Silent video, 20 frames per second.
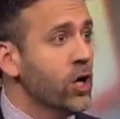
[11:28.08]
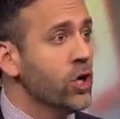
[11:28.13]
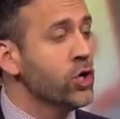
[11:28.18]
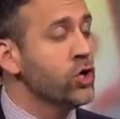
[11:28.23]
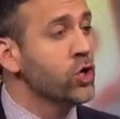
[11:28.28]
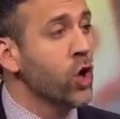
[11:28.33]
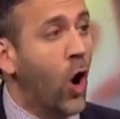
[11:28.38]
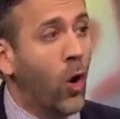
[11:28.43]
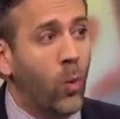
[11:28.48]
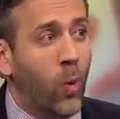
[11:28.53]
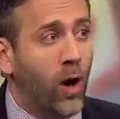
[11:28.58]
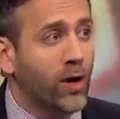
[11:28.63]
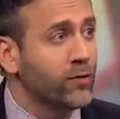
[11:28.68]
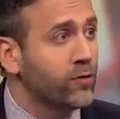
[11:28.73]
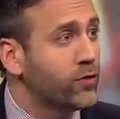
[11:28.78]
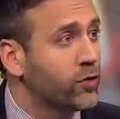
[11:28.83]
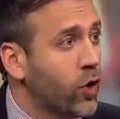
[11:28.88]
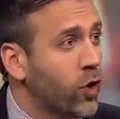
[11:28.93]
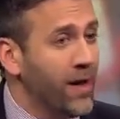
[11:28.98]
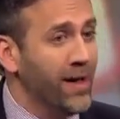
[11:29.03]
No
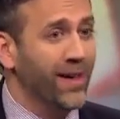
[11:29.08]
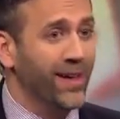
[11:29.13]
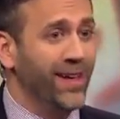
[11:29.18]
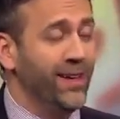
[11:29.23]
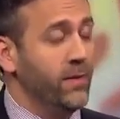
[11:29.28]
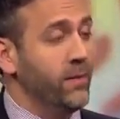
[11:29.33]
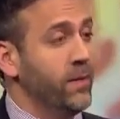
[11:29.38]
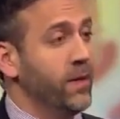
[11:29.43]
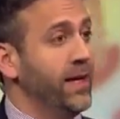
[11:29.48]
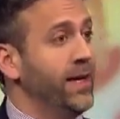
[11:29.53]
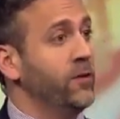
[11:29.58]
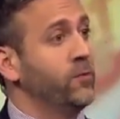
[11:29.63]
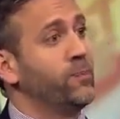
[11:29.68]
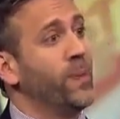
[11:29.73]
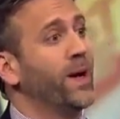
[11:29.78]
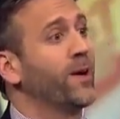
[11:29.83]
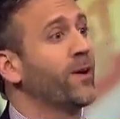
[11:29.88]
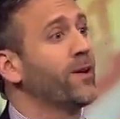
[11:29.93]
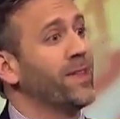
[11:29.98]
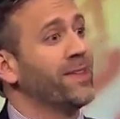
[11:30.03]
one's talking. He's
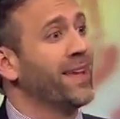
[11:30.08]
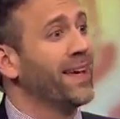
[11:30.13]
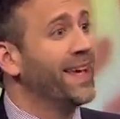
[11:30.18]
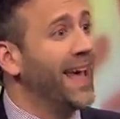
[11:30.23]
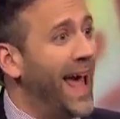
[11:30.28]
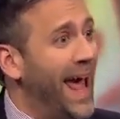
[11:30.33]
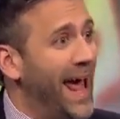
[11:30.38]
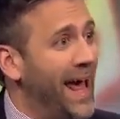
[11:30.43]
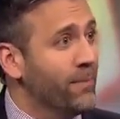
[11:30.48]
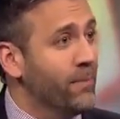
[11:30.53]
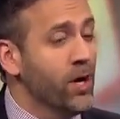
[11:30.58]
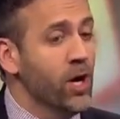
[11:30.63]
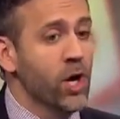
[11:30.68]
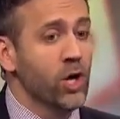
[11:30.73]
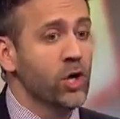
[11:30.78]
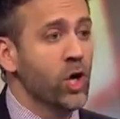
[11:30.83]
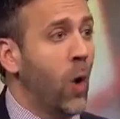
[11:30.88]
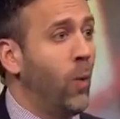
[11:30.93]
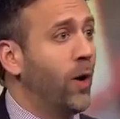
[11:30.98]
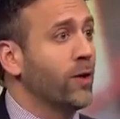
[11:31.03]
bigger than the game.
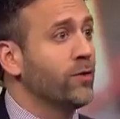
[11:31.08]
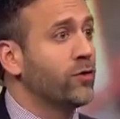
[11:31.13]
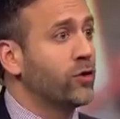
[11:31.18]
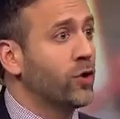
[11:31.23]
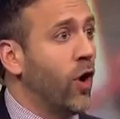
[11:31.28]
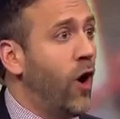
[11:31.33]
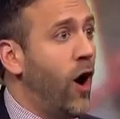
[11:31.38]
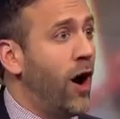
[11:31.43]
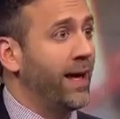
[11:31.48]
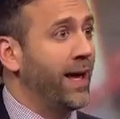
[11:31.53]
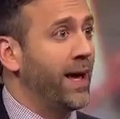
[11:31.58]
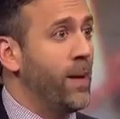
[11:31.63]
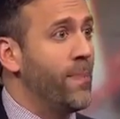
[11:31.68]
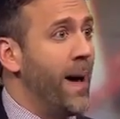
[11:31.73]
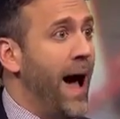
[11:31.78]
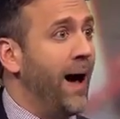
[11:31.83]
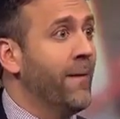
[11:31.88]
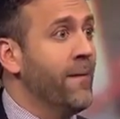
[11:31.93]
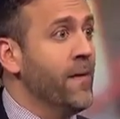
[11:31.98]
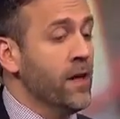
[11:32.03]
No one's talking
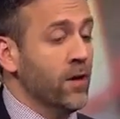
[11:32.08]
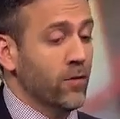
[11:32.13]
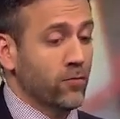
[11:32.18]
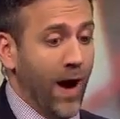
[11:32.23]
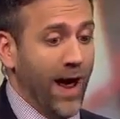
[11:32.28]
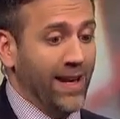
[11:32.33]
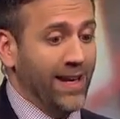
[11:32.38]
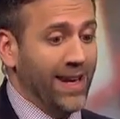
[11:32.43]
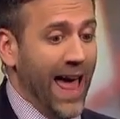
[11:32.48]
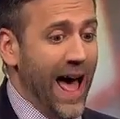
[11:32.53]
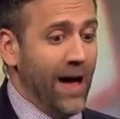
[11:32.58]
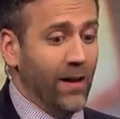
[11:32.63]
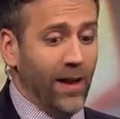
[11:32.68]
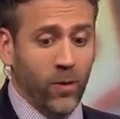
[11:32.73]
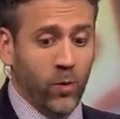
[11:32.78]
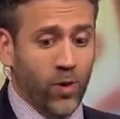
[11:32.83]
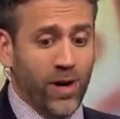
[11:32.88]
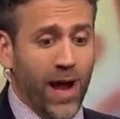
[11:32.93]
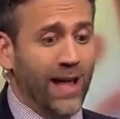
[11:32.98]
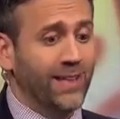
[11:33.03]
about right now,
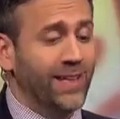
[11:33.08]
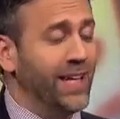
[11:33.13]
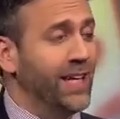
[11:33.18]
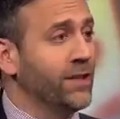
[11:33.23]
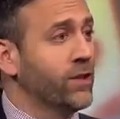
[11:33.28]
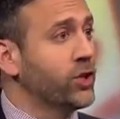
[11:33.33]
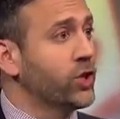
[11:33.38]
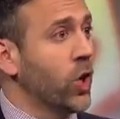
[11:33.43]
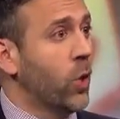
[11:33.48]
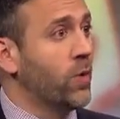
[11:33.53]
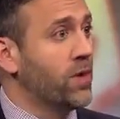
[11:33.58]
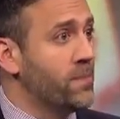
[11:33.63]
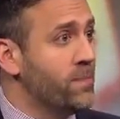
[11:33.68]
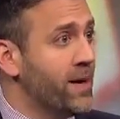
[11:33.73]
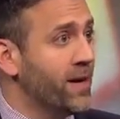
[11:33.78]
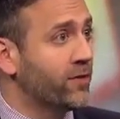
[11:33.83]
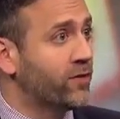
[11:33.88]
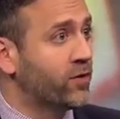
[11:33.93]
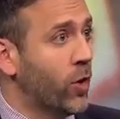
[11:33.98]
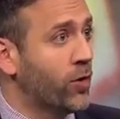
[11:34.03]
like, we're not leading the show with the
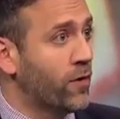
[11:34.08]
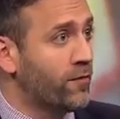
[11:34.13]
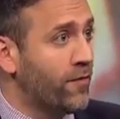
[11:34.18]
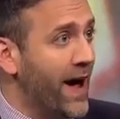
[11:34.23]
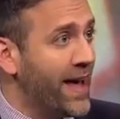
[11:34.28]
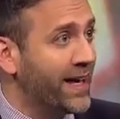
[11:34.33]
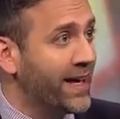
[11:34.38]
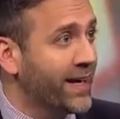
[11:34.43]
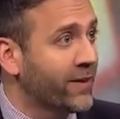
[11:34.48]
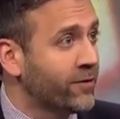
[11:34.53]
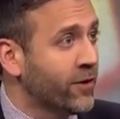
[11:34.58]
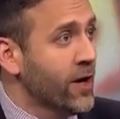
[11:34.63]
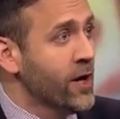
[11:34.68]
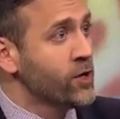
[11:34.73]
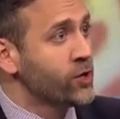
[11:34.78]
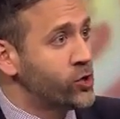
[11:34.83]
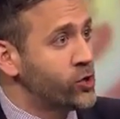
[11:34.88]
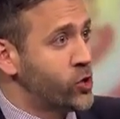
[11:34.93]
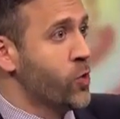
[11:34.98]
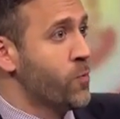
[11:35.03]
Minnesota Vikings,
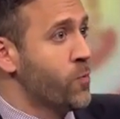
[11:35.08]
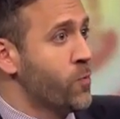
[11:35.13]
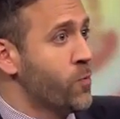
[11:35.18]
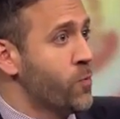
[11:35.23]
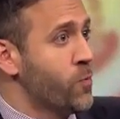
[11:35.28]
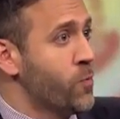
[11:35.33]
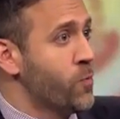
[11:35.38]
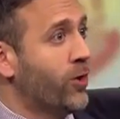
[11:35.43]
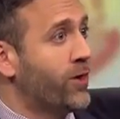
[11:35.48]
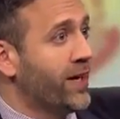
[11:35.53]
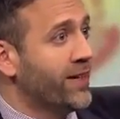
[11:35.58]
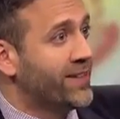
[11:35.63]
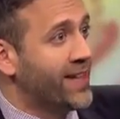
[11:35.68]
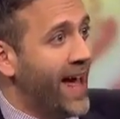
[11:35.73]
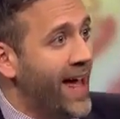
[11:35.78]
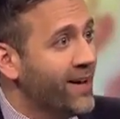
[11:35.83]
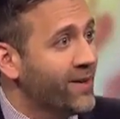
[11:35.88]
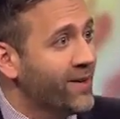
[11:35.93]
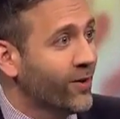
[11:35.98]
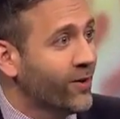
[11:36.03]
Super Bowl
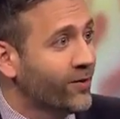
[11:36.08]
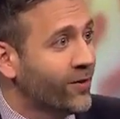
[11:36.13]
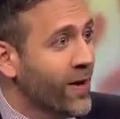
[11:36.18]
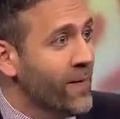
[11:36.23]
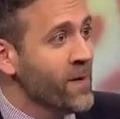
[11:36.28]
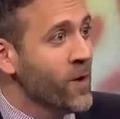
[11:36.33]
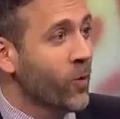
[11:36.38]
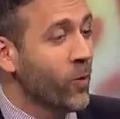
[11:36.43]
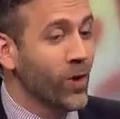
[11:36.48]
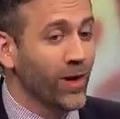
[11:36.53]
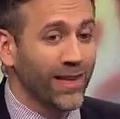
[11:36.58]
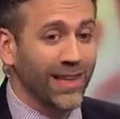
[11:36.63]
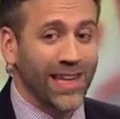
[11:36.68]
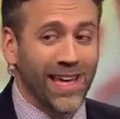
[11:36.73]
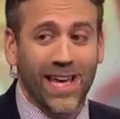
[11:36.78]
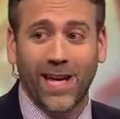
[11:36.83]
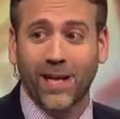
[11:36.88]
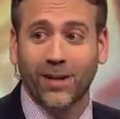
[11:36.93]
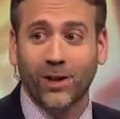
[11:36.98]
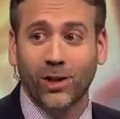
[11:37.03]
contenders. We're
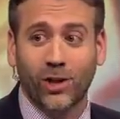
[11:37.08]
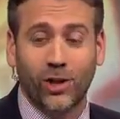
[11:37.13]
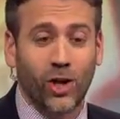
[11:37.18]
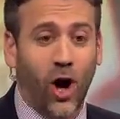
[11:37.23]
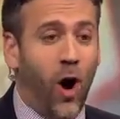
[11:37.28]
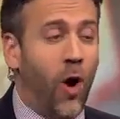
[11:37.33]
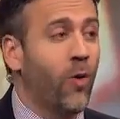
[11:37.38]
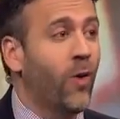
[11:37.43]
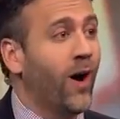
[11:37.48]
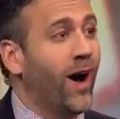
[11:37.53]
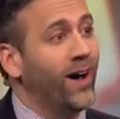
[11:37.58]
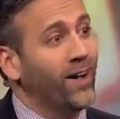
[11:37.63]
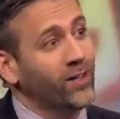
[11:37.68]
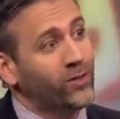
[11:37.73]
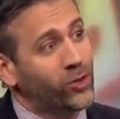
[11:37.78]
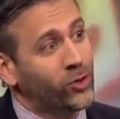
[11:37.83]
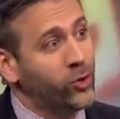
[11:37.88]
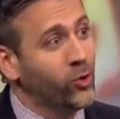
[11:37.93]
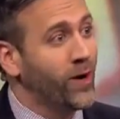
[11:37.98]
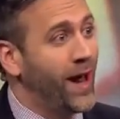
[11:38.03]
leading the show
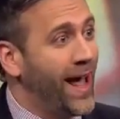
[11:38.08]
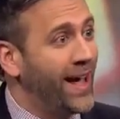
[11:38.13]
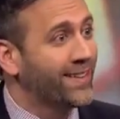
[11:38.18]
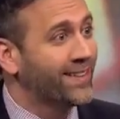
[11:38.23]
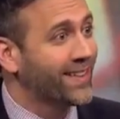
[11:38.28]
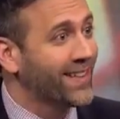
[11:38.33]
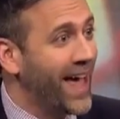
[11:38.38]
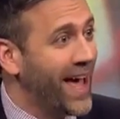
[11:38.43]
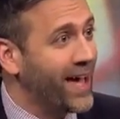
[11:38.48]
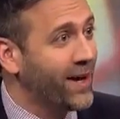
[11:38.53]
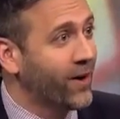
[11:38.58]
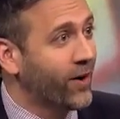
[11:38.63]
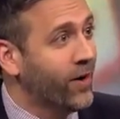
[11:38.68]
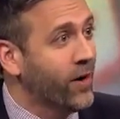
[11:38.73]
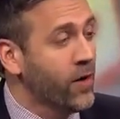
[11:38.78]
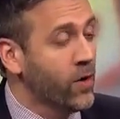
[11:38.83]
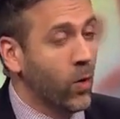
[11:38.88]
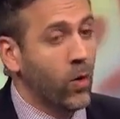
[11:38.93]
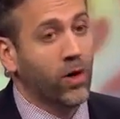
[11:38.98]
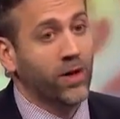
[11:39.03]
2 days later,
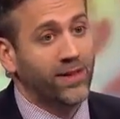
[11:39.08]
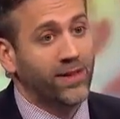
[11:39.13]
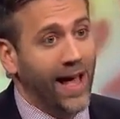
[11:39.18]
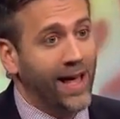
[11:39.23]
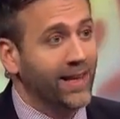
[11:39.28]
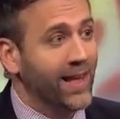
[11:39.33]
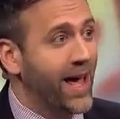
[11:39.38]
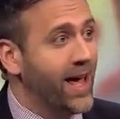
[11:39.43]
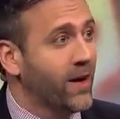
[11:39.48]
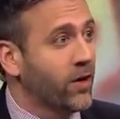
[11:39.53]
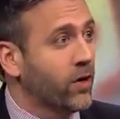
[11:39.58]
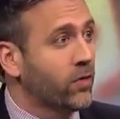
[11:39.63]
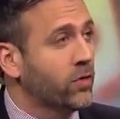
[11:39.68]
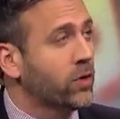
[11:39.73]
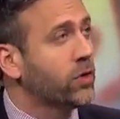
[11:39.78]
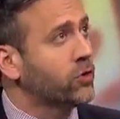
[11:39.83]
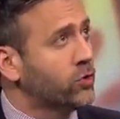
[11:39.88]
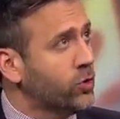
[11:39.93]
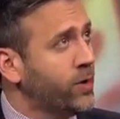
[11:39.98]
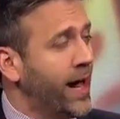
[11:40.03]
or a day later,
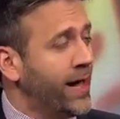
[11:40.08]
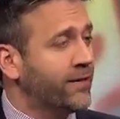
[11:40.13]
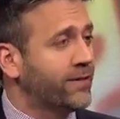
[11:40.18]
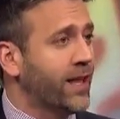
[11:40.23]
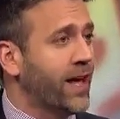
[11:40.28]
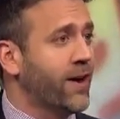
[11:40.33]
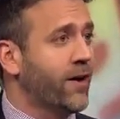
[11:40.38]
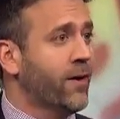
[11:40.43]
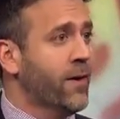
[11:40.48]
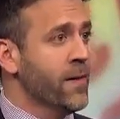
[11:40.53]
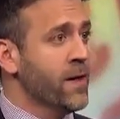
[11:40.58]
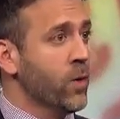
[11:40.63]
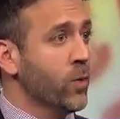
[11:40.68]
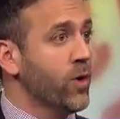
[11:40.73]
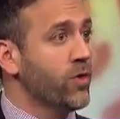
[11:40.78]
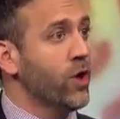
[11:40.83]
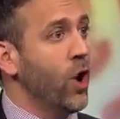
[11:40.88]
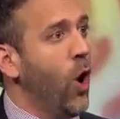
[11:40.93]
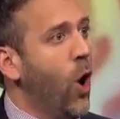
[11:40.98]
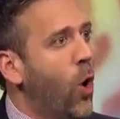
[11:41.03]
2 days later,
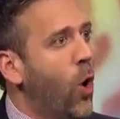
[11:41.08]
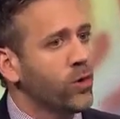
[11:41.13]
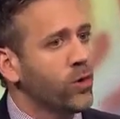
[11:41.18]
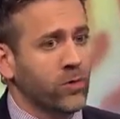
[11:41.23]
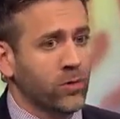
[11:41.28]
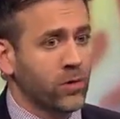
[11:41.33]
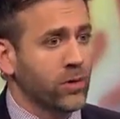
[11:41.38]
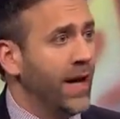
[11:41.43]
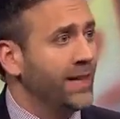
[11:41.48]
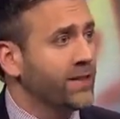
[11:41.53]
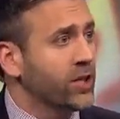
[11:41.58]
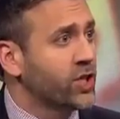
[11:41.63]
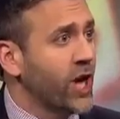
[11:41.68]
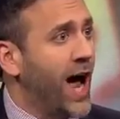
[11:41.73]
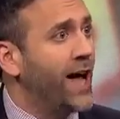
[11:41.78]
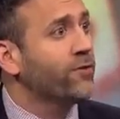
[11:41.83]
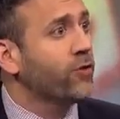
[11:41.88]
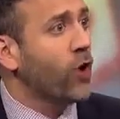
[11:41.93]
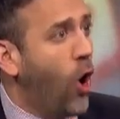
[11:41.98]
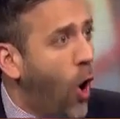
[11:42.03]
with, not the
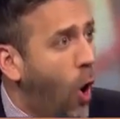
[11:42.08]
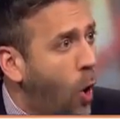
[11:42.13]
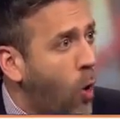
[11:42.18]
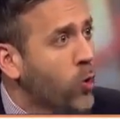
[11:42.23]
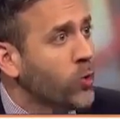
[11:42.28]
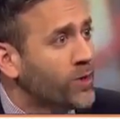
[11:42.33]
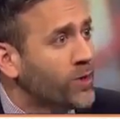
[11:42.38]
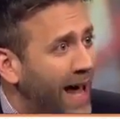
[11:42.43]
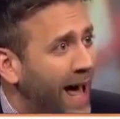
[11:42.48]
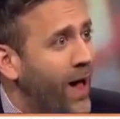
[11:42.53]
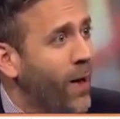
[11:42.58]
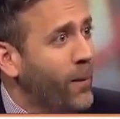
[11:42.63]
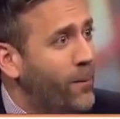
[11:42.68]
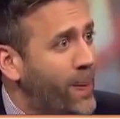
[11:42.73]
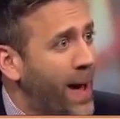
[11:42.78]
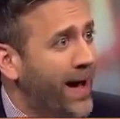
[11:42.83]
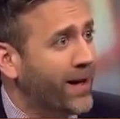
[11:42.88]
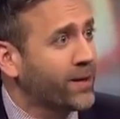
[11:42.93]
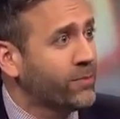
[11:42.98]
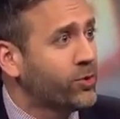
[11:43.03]
Giants, Odell
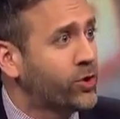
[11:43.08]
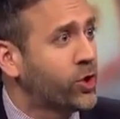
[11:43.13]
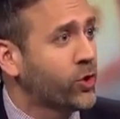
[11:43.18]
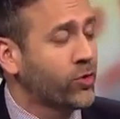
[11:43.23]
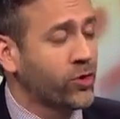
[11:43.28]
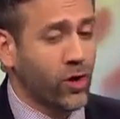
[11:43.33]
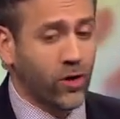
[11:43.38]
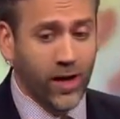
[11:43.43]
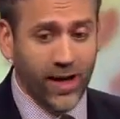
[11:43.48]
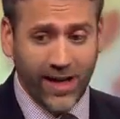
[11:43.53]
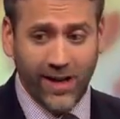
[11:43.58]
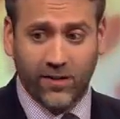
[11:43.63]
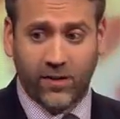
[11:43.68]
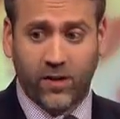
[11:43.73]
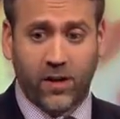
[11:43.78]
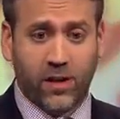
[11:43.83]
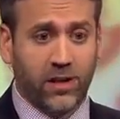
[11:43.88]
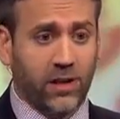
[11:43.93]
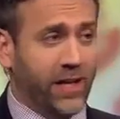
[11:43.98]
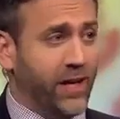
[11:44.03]
Beckham Jr. He's
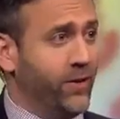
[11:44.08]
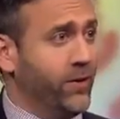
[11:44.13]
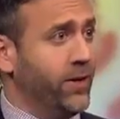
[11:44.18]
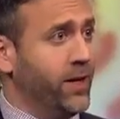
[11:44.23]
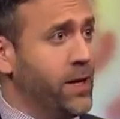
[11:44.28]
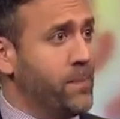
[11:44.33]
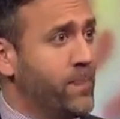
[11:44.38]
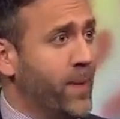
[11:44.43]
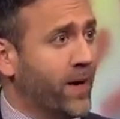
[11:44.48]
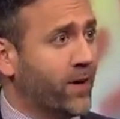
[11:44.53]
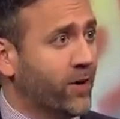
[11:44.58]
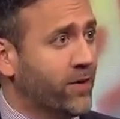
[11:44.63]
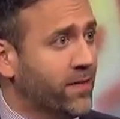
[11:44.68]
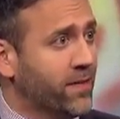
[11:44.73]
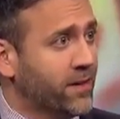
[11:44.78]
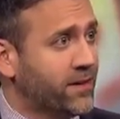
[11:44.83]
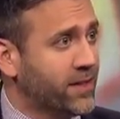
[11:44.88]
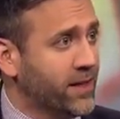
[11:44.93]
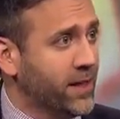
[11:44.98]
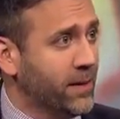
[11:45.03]
clearly bigger than
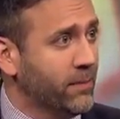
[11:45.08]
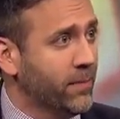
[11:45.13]
the team.